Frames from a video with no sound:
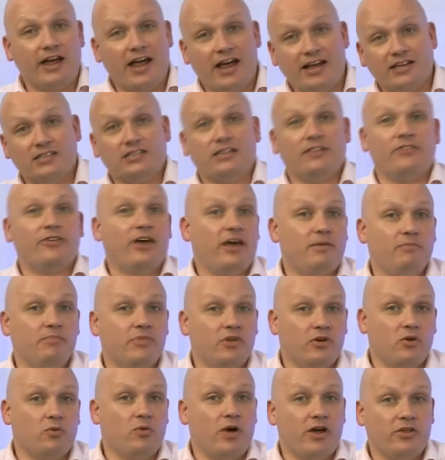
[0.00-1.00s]
ask them
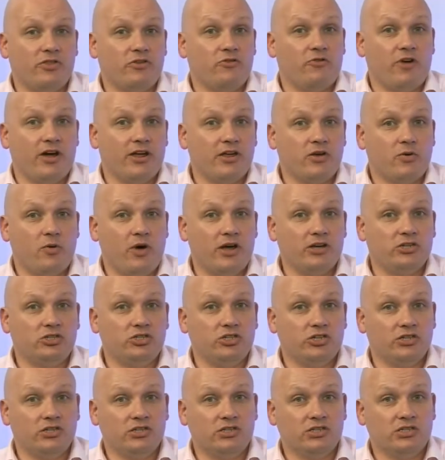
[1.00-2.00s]
the right
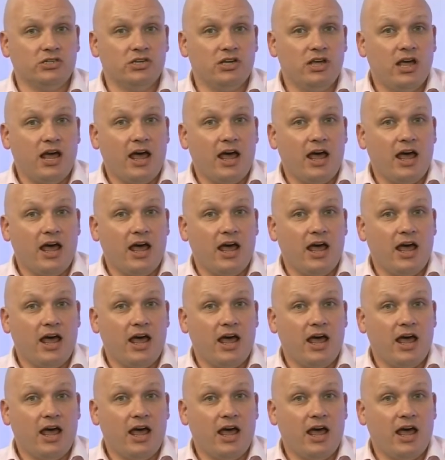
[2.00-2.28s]
questions,